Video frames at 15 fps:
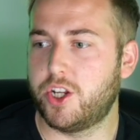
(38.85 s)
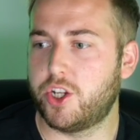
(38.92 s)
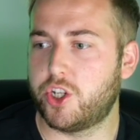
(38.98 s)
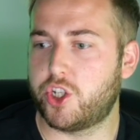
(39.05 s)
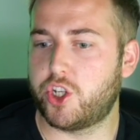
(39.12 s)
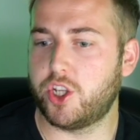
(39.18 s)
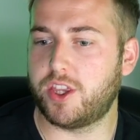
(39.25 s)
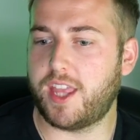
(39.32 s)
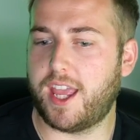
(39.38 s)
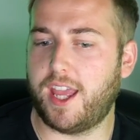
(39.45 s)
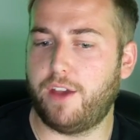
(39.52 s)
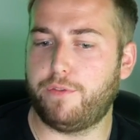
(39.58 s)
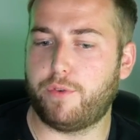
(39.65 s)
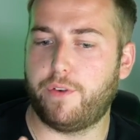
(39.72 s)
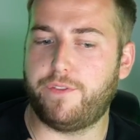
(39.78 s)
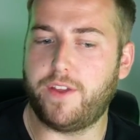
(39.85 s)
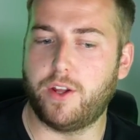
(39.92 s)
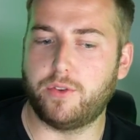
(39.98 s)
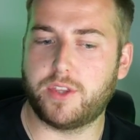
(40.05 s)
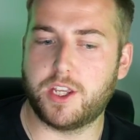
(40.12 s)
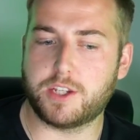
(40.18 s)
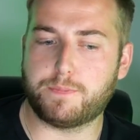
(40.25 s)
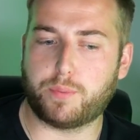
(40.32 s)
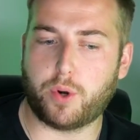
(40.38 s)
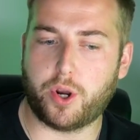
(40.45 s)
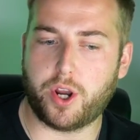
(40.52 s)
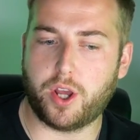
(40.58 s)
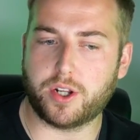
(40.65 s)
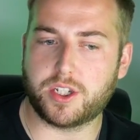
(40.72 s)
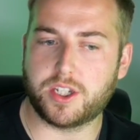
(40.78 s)
Should they have revealed this
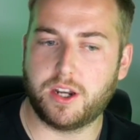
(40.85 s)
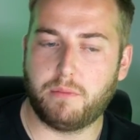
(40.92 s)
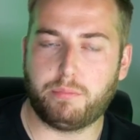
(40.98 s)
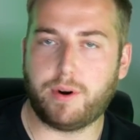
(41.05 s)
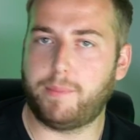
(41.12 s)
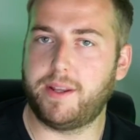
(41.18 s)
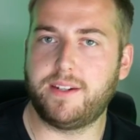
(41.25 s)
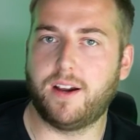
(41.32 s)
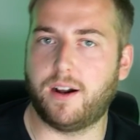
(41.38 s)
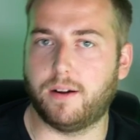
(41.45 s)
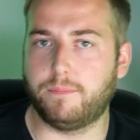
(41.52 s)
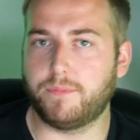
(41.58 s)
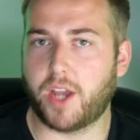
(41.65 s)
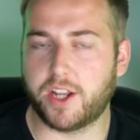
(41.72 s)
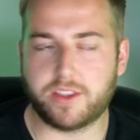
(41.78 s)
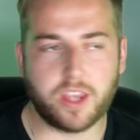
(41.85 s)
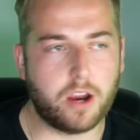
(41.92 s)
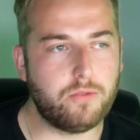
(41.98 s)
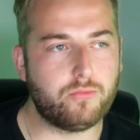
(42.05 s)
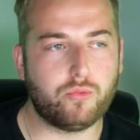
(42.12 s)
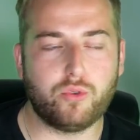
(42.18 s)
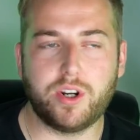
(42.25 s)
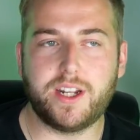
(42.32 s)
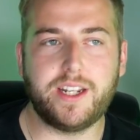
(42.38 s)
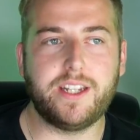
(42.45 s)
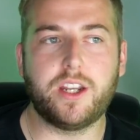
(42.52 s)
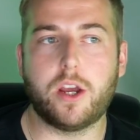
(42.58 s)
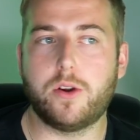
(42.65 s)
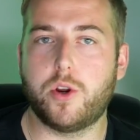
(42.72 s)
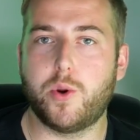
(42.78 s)
product? Probably not. I don't really
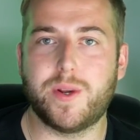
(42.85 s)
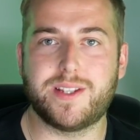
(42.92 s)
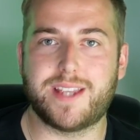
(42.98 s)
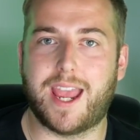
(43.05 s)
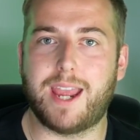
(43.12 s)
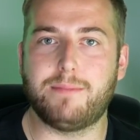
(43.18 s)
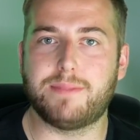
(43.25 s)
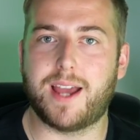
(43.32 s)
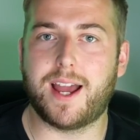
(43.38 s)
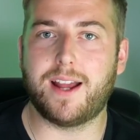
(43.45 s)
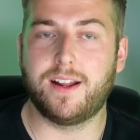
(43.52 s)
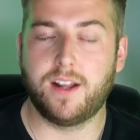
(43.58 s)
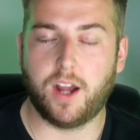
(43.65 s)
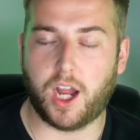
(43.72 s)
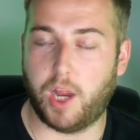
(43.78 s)
know who it's aimed at.